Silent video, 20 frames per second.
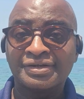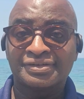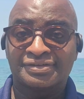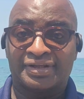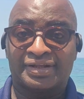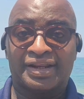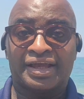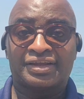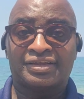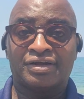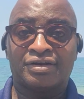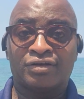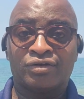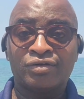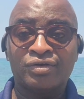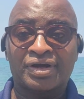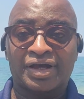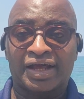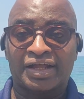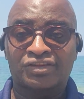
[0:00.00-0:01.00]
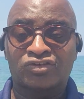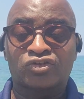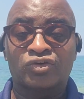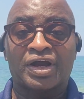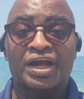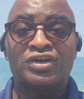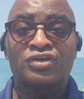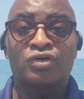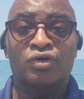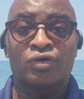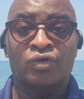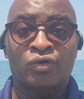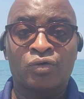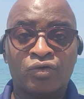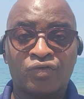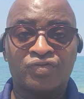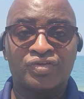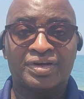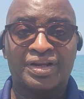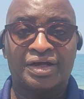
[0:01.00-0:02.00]
that I can look at, so I know
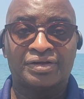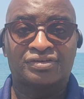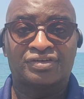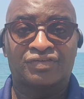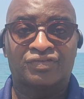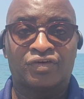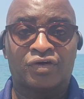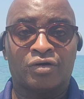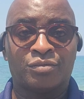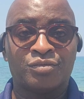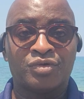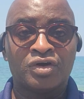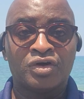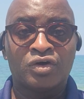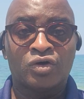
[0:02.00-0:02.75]
who filled out the form,